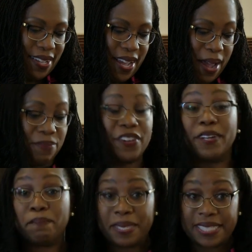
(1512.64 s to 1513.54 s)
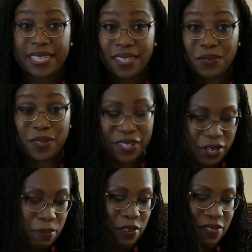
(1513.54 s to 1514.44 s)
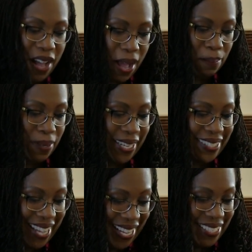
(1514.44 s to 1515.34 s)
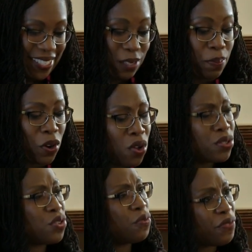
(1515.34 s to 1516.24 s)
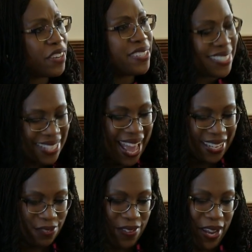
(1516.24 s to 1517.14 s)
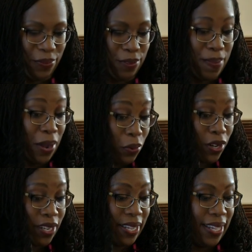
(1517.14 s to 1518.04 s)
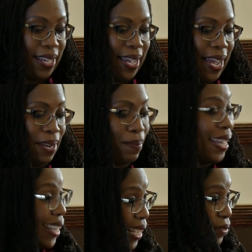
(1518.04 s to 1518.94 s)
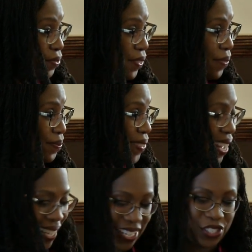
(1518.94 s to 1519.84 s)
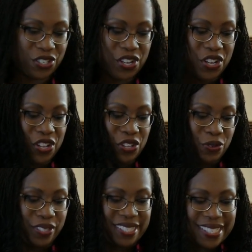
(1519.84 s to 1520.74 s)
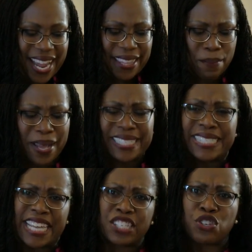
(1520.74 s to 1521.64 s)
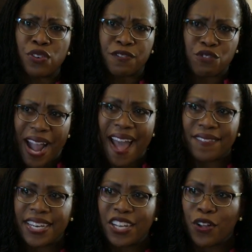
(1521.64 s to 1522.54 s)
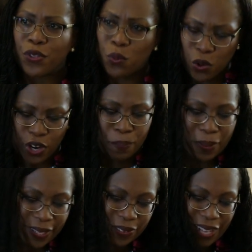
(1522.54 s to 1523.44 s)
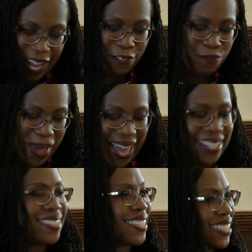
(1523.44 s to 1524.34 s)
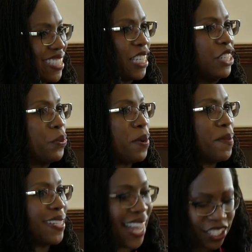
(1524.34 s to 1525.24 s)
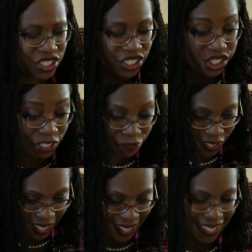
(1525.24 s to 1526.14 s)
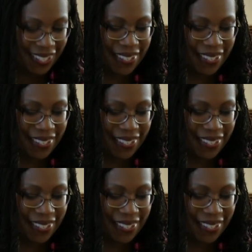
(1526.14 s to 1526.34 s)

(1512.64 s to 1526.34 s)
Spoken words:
I'm very busy with a number of complex cases, but also very satisfied with my work and my life. I guess you could say that my center of gravity on the work-life balance continuum has actually shifted.